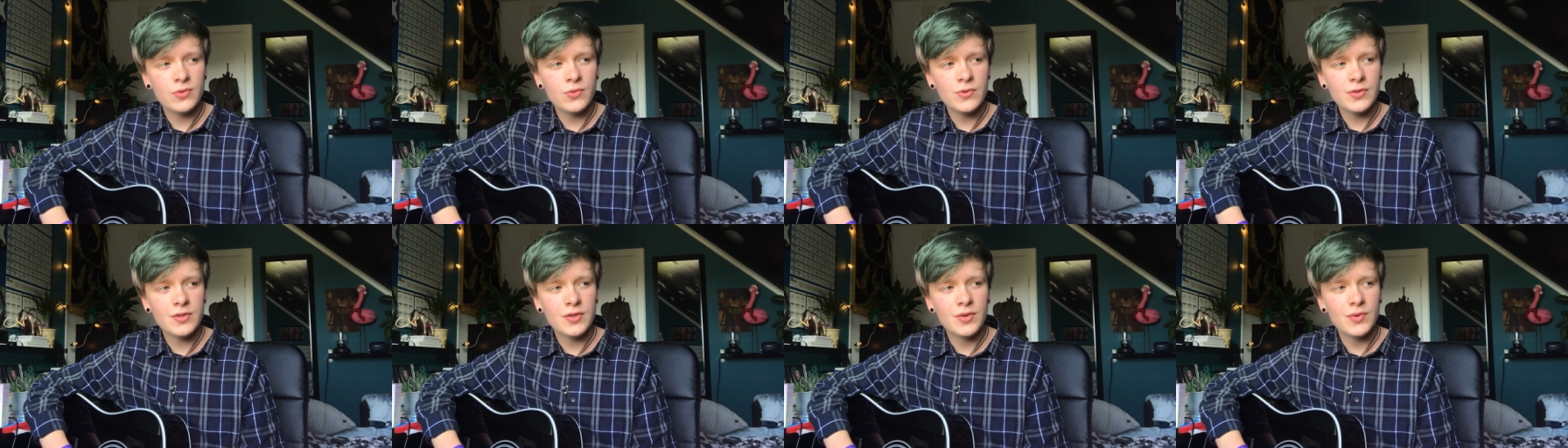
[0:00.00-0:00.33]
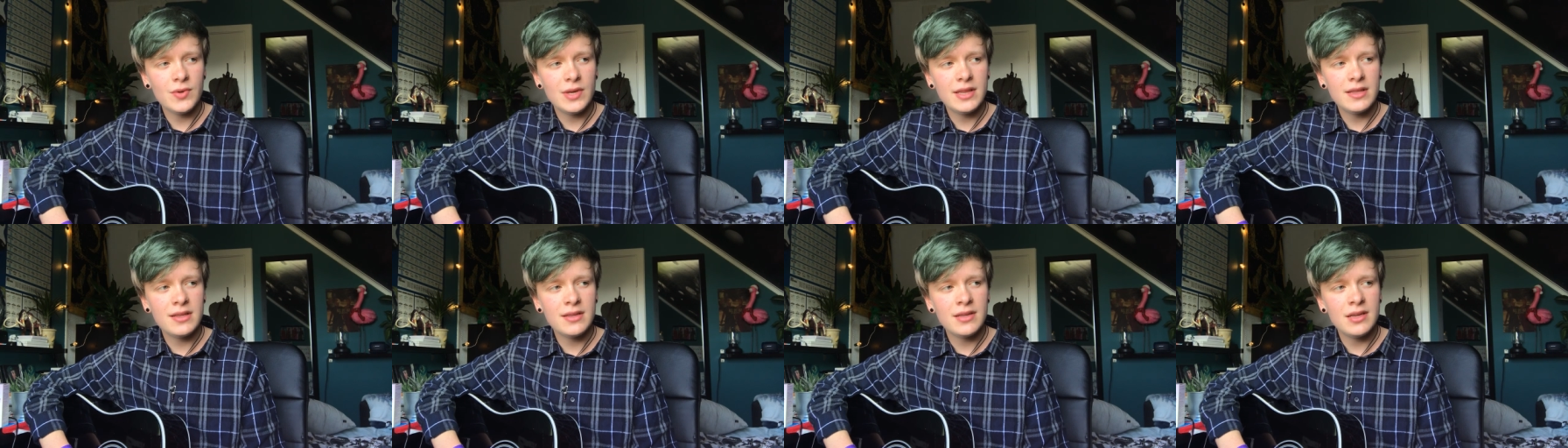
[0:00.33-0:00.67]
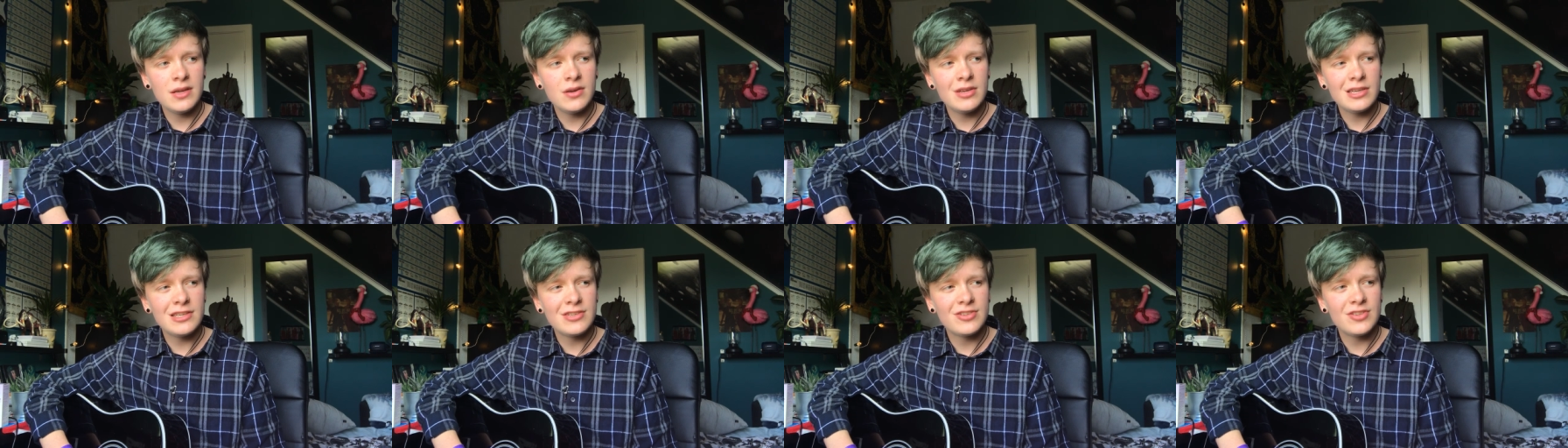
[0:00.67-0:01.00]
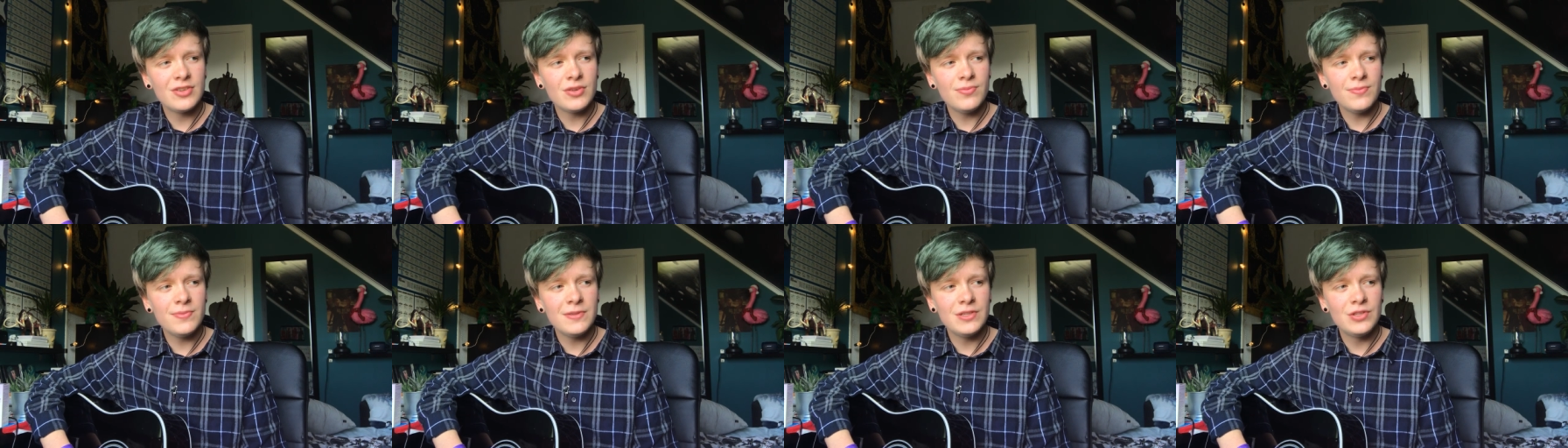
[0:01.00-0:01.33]
also in the lyrics,
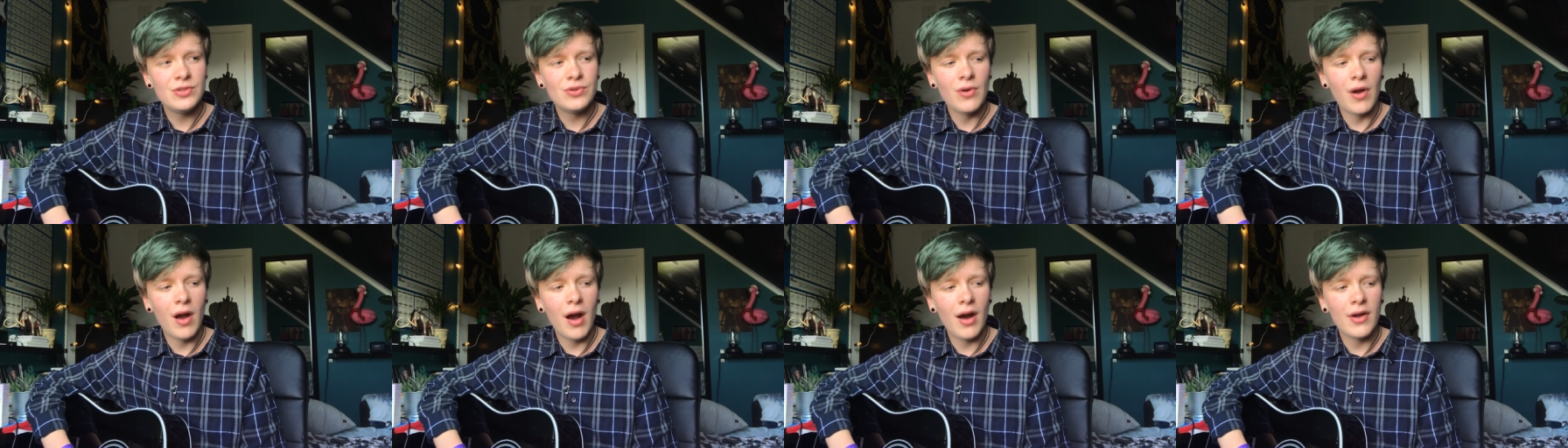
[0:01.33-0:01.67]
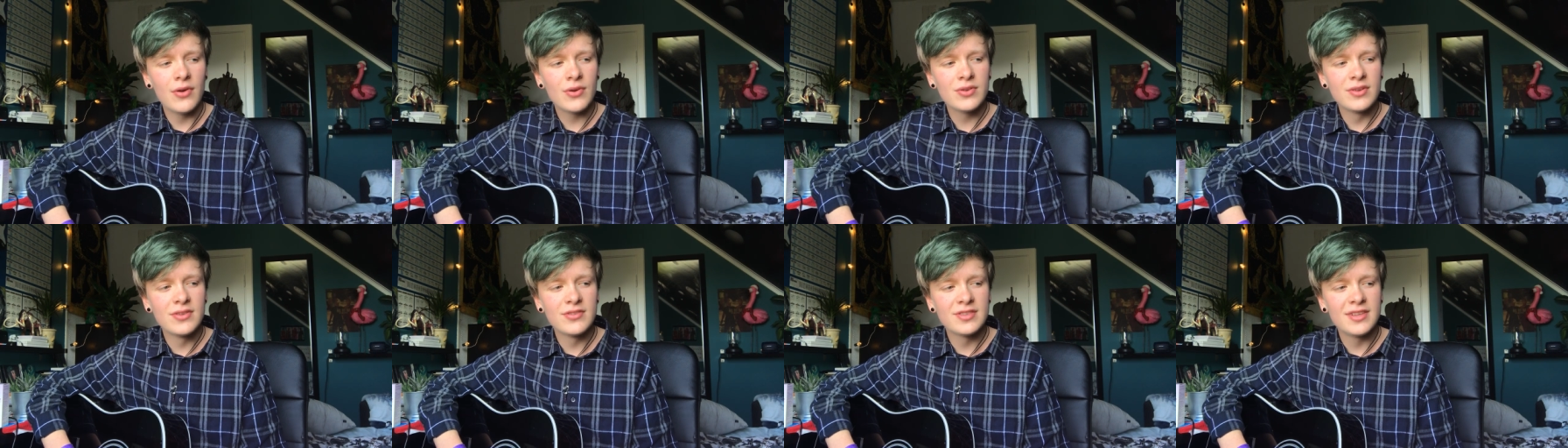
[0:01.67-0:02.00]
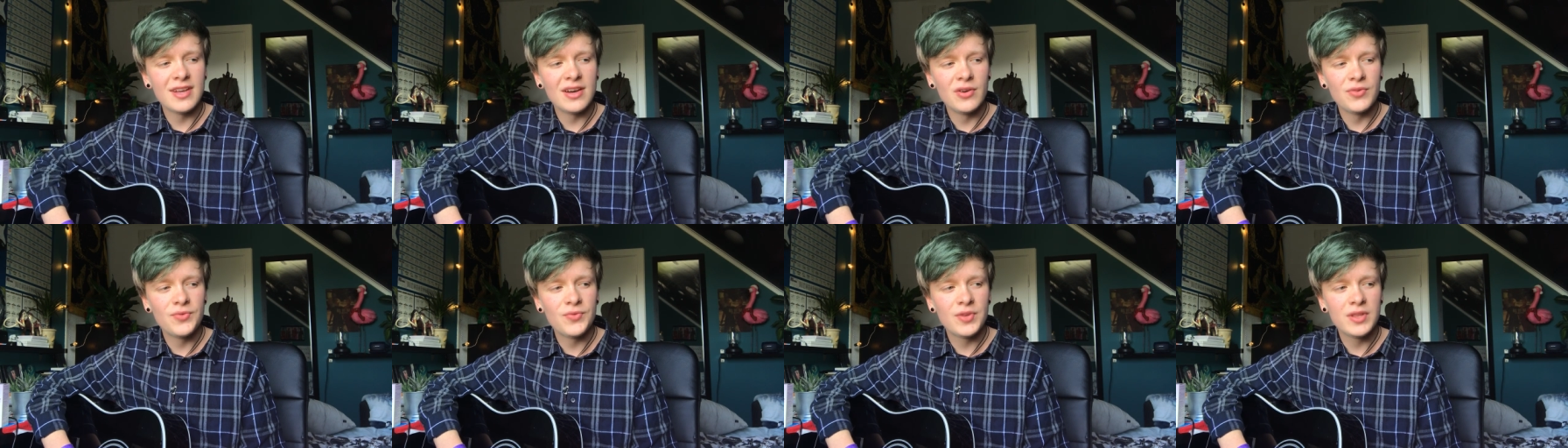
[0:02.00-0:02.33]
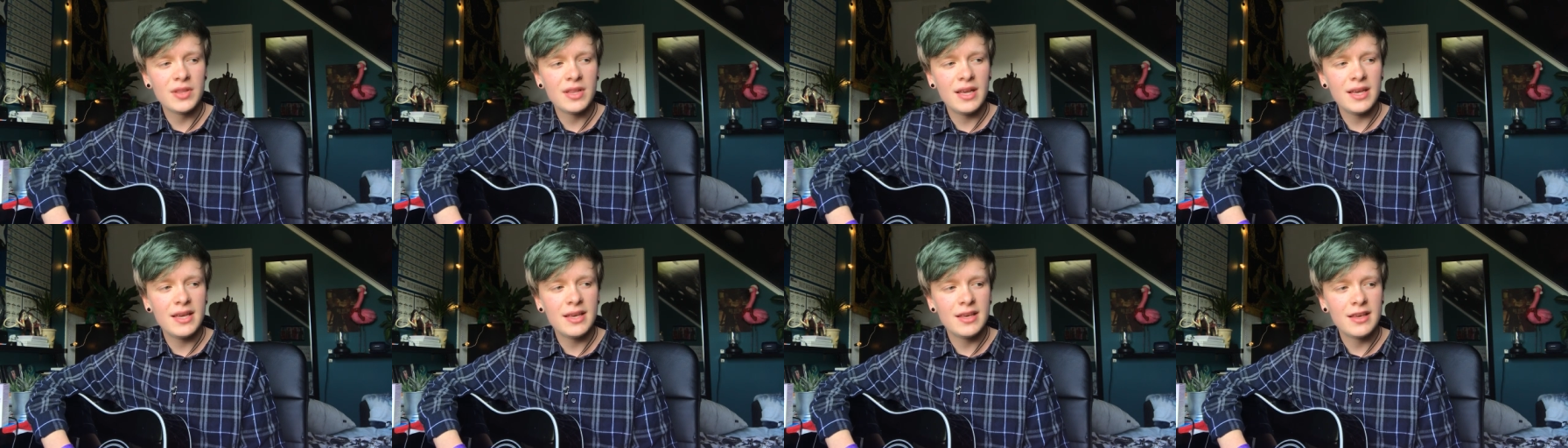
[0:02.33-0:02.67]
don't be too hard on yourself with
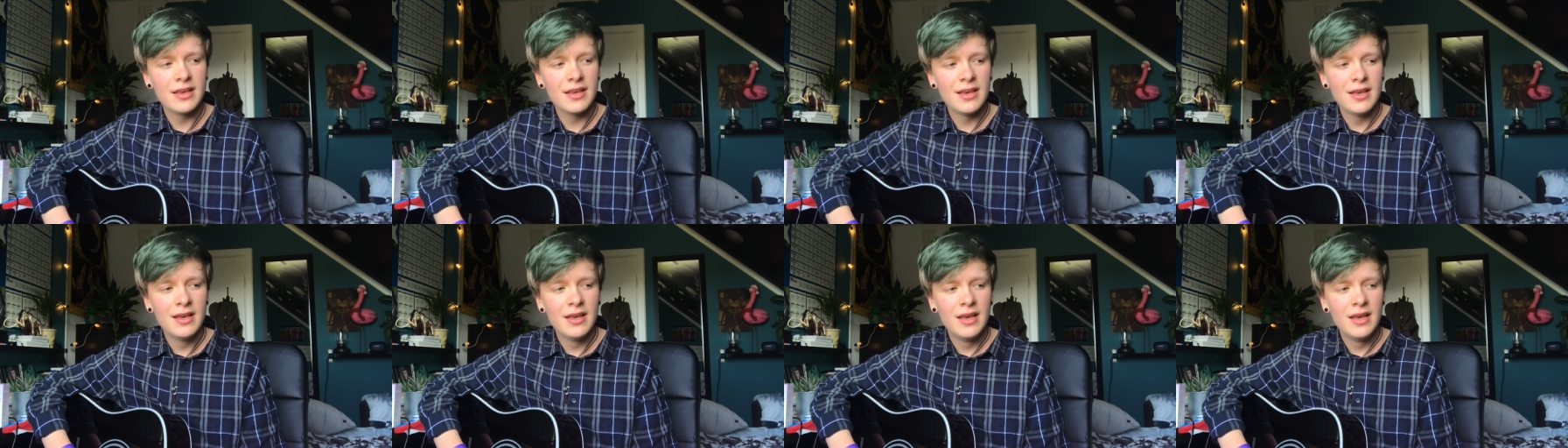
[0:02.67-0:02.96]
like